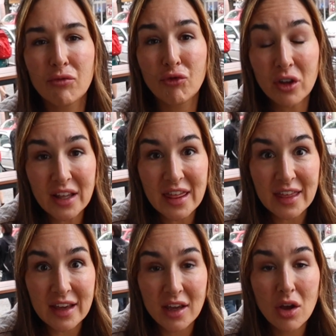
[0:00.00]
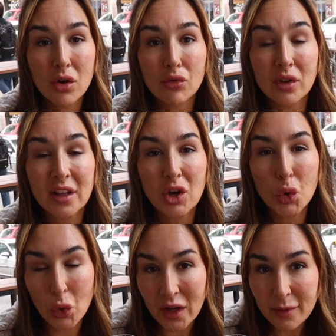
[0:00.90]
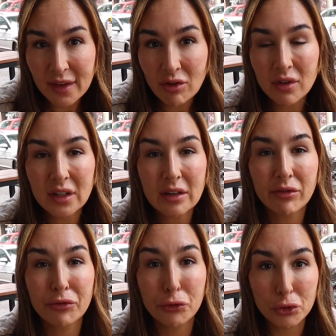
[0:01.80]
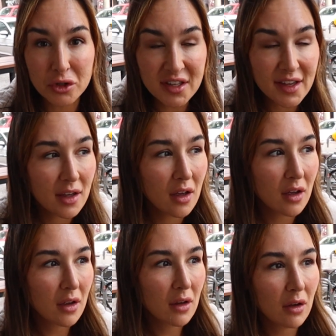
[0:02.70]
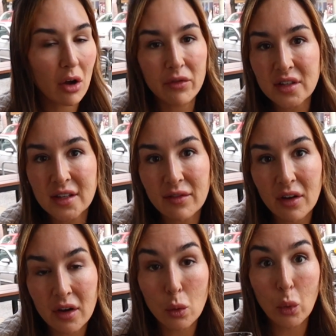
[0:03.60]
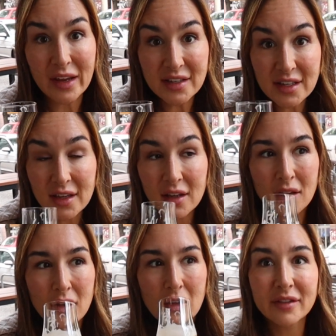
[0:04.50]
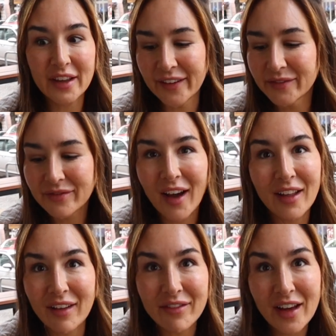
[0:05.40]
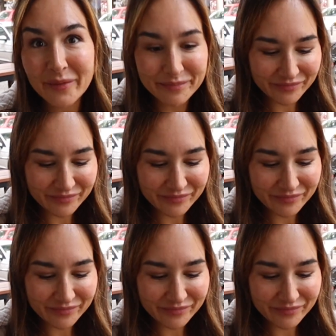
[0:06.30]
Really thick, really creamy, really fruity, obviously very wheaty. Yeah, I love that.